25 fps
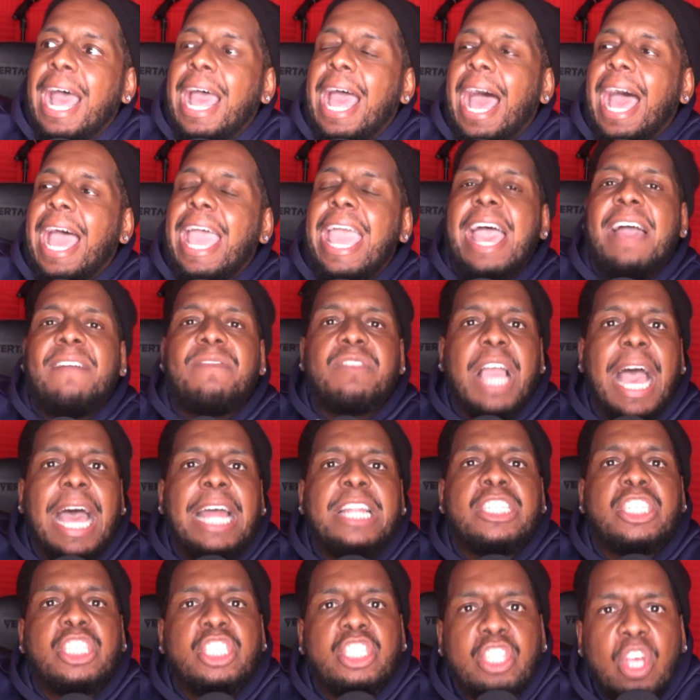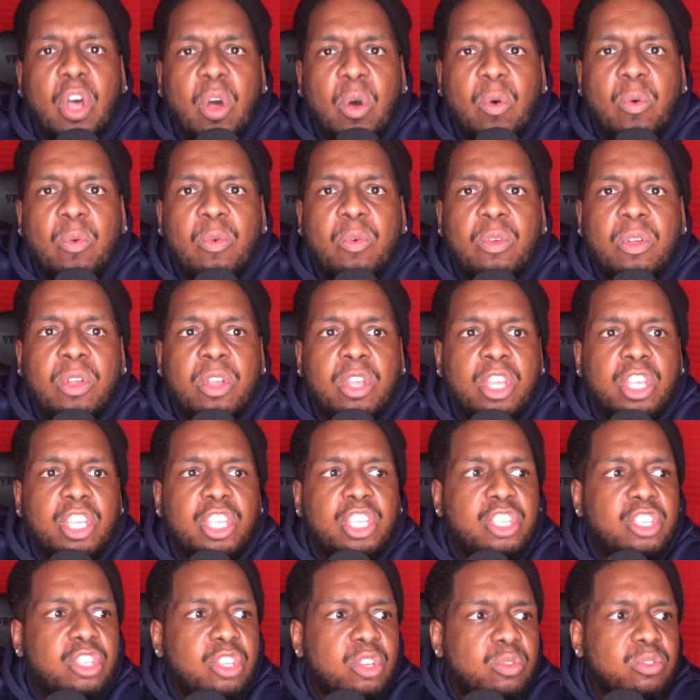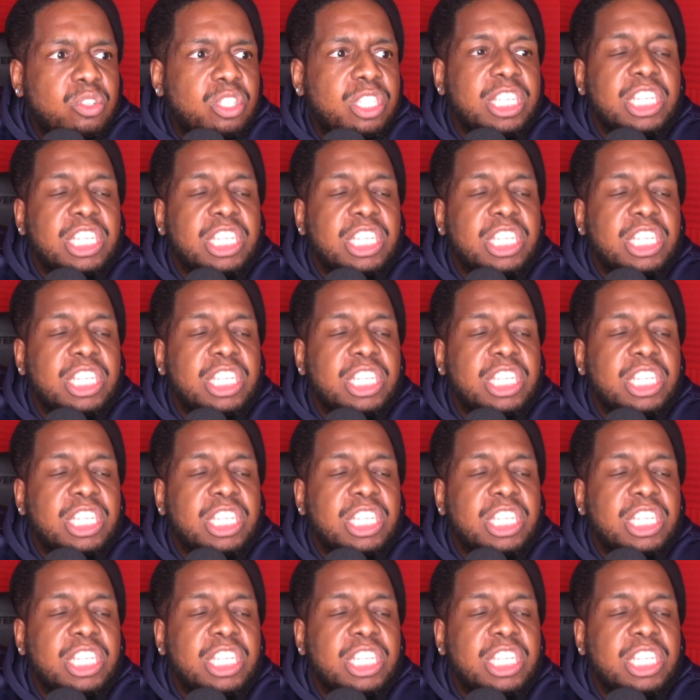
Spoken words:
I have gotten so used